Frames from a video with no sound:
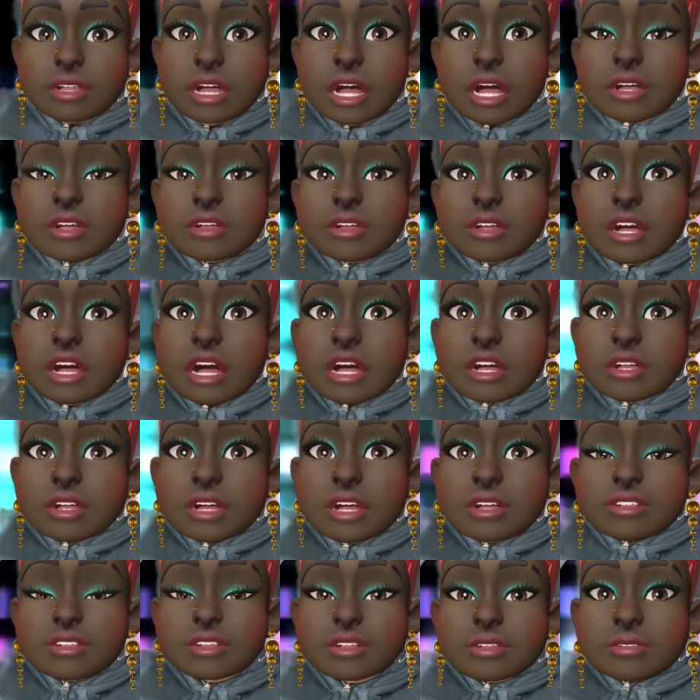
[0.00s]
i don't hardly
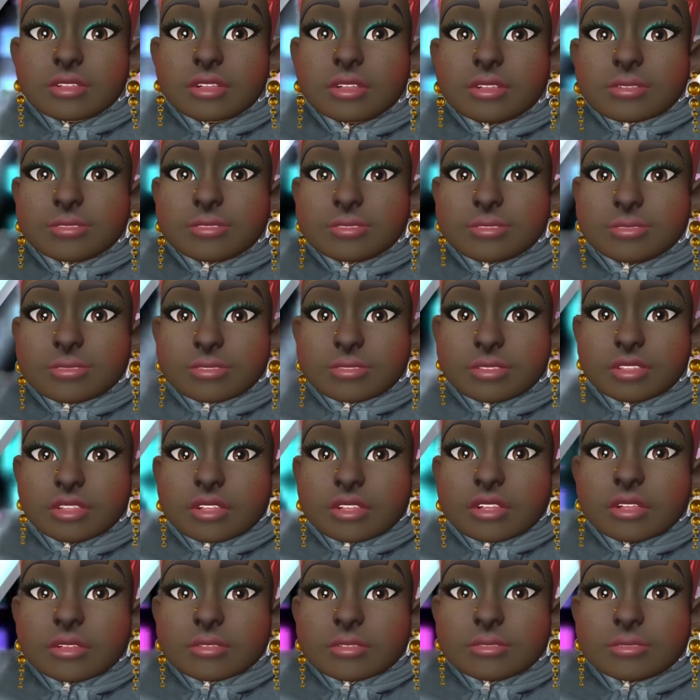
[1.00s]
have anyone
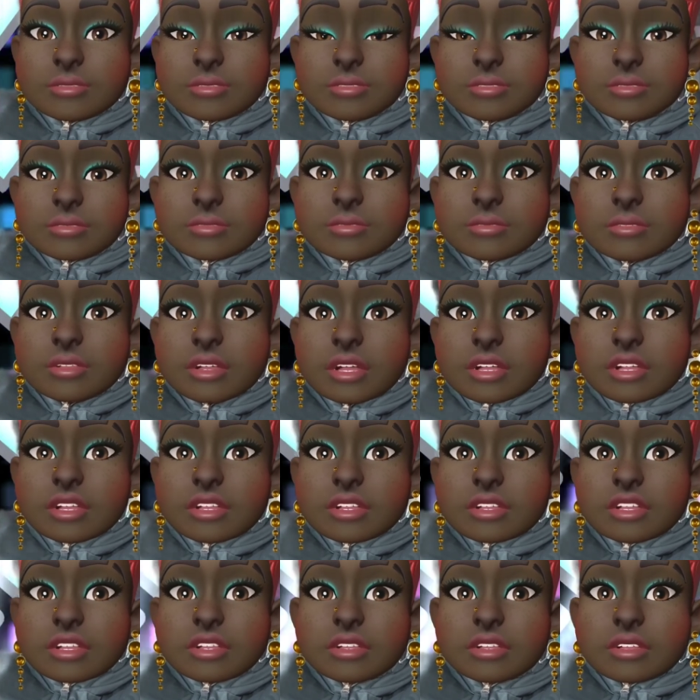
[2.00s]
you know and
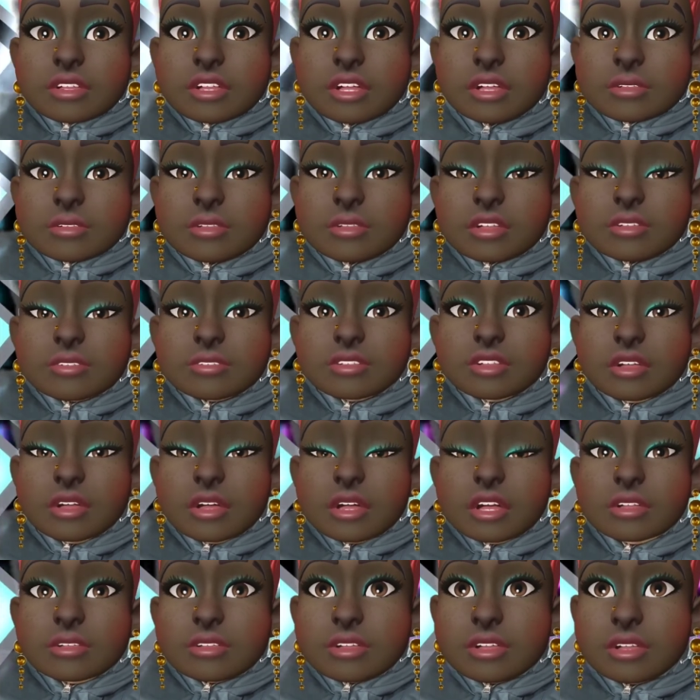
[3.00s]
it, it'll take me
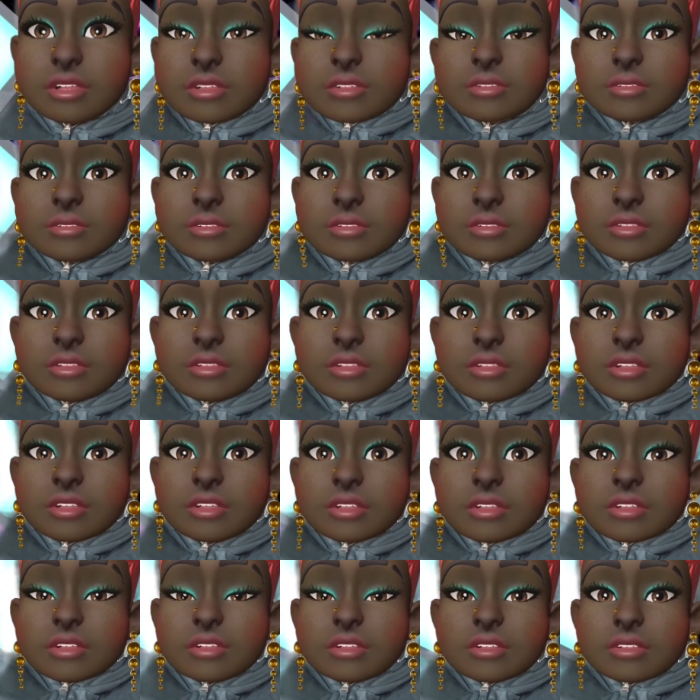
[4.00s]
forever
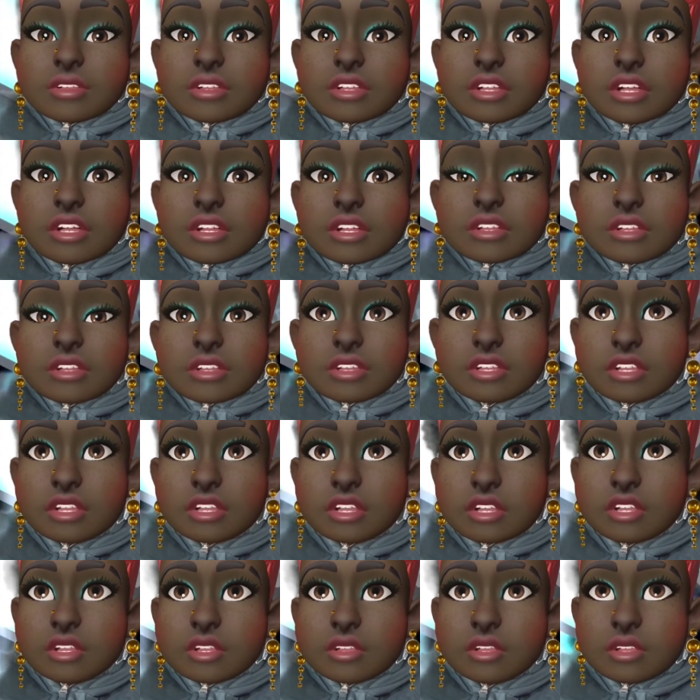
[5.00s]
just
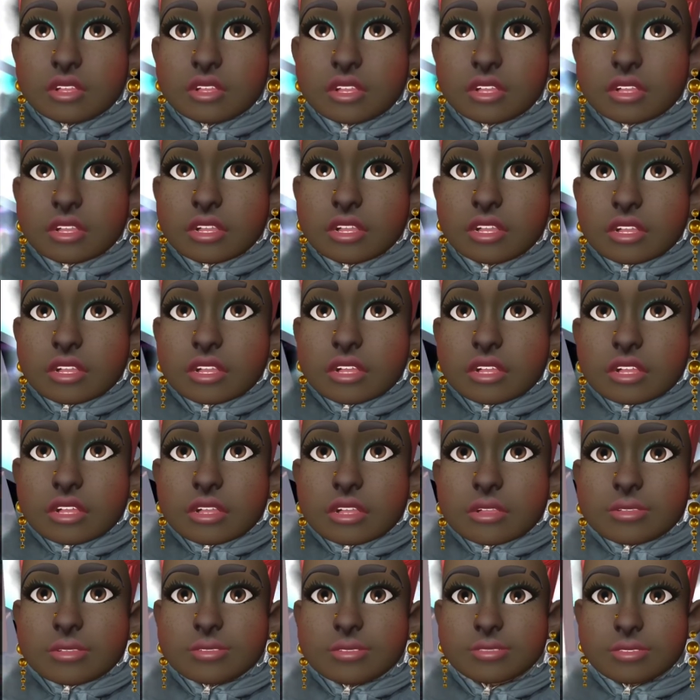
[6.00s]
to
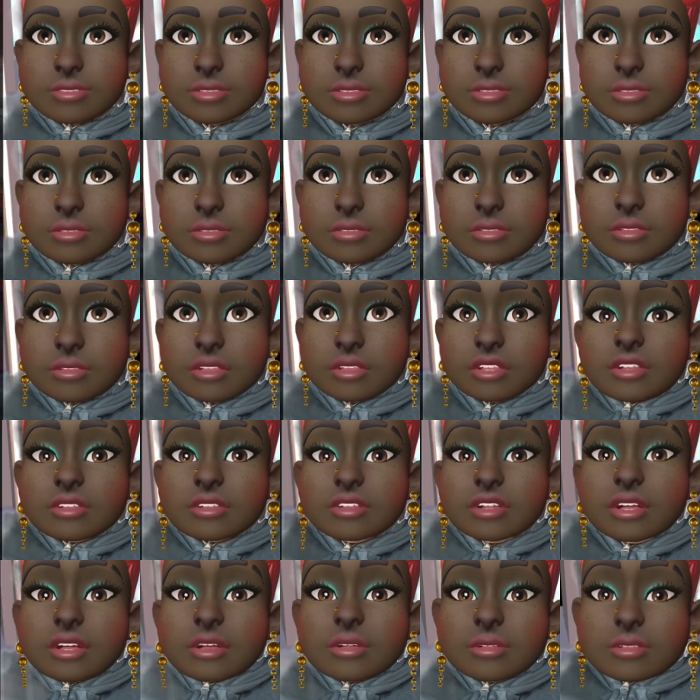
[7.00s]

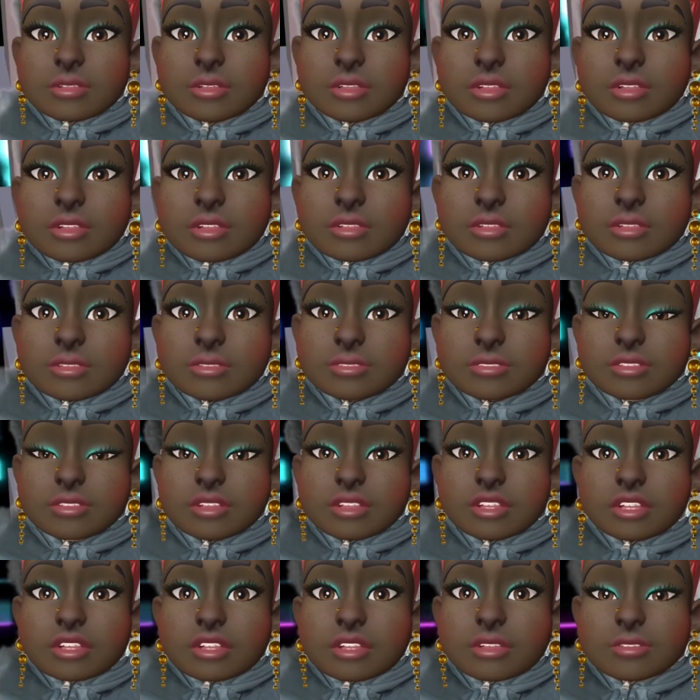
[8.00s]
develop
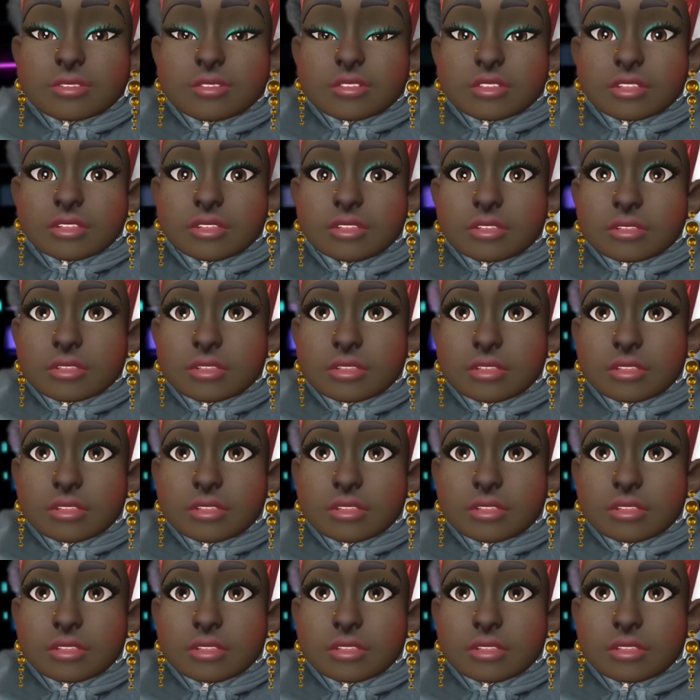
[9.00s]
friendships